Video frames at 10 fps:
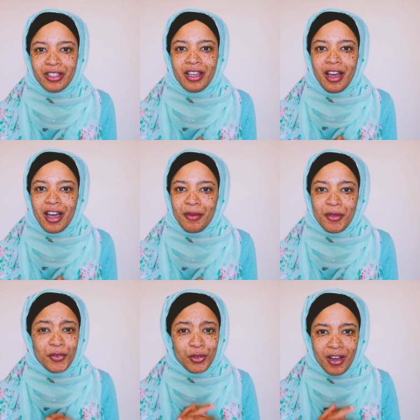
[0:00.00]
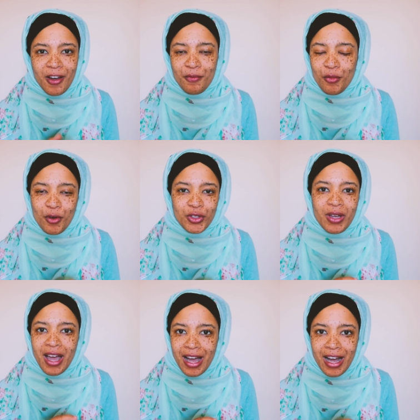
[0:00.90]
If you do have more to
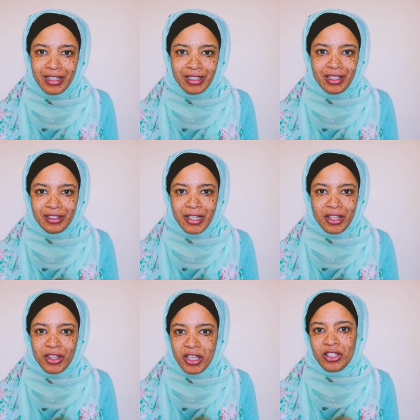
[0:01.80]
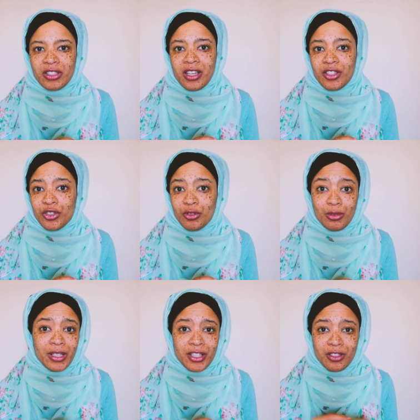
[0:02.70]
add and like things that you
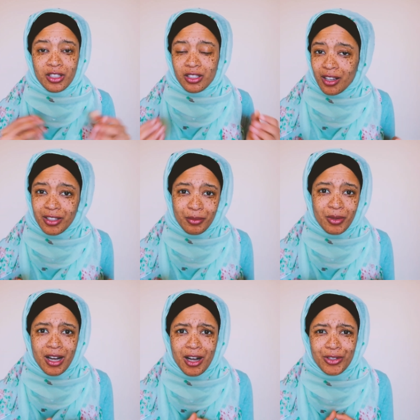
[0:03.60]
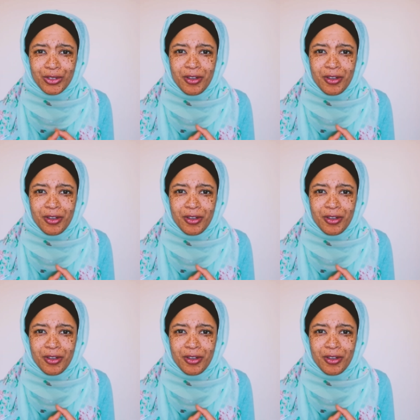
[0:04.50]
would like to discuss about,